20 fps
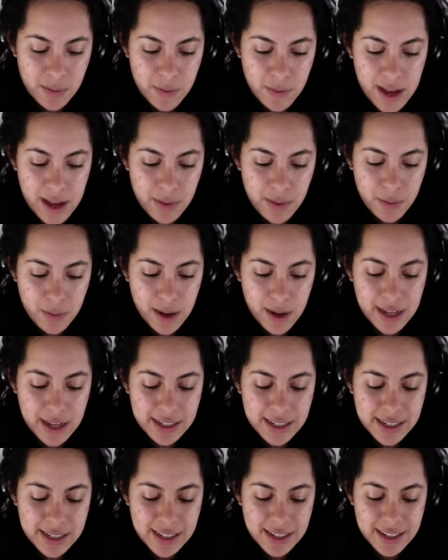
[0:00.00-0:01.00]
Wait, what?
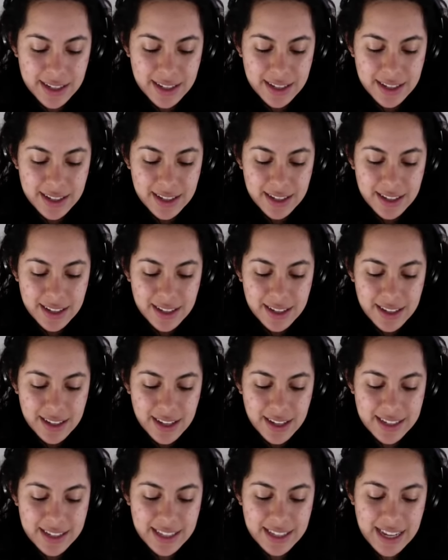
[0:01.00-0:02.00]
Is
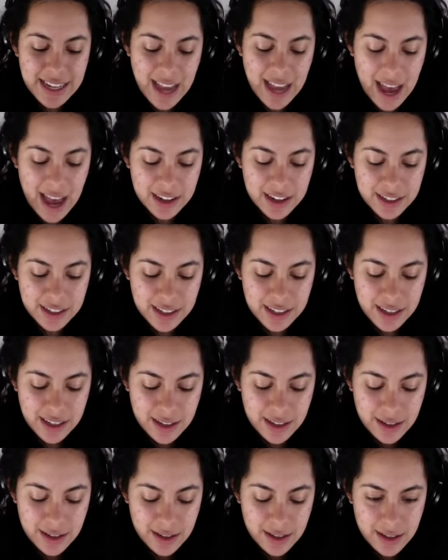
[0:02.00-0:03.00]
this like actually?
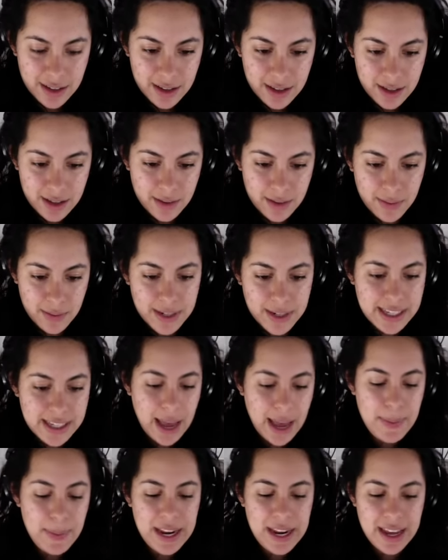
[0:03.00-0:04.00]
What is
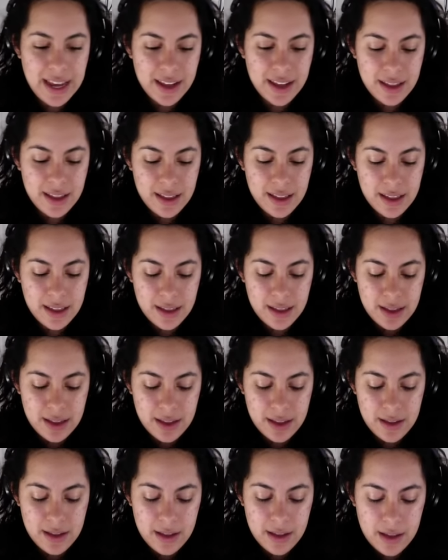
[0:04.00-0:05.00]
happening?
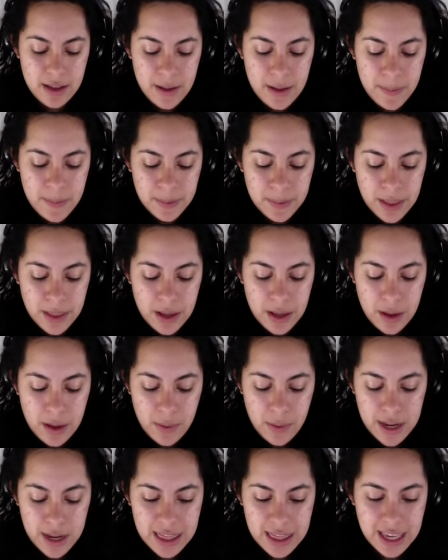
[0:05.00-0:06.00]

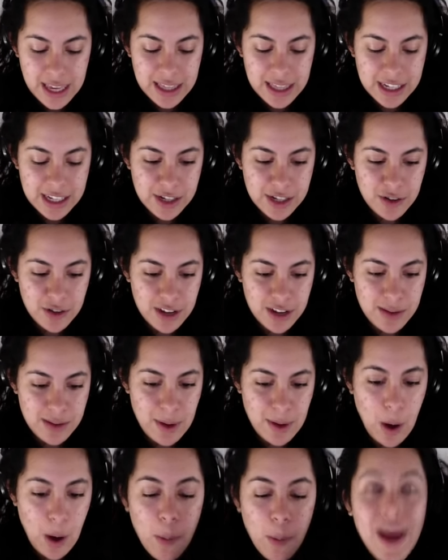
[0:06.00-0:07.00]
What do you think of this stream?
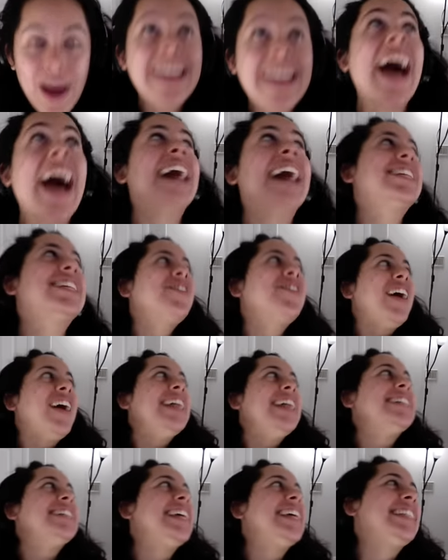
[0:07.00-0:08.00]
Oh my gosh,
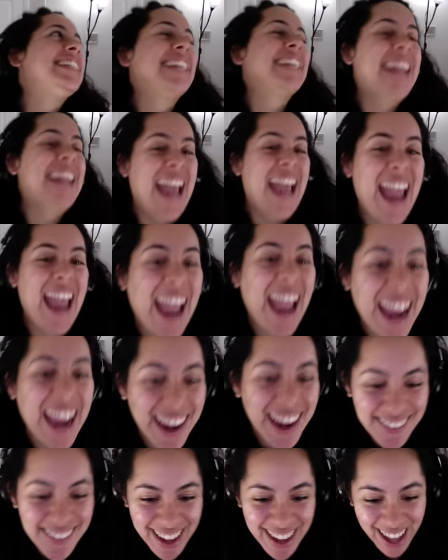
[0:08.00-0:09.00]
what is this
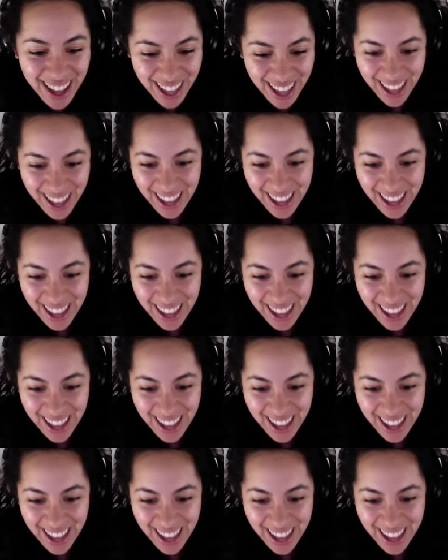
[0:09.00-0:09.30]
game?